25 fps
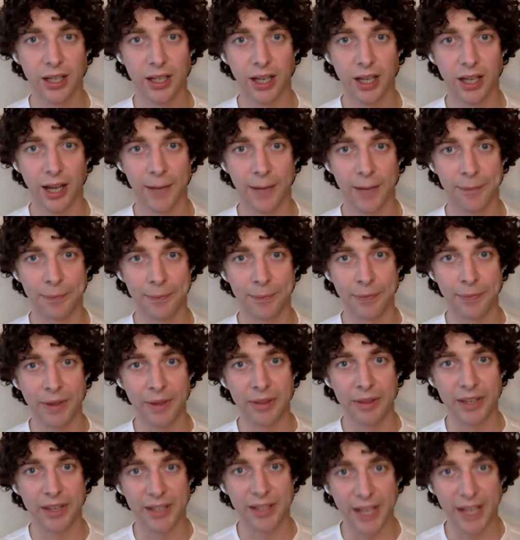
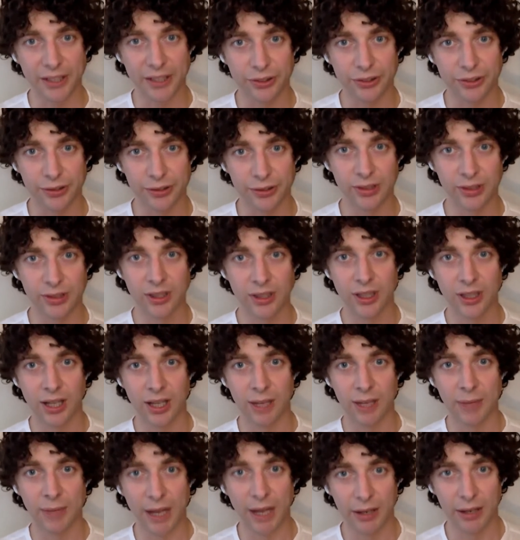the natural
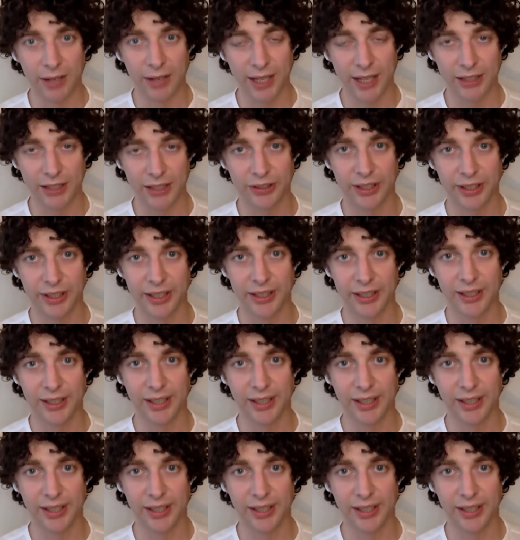bioelectric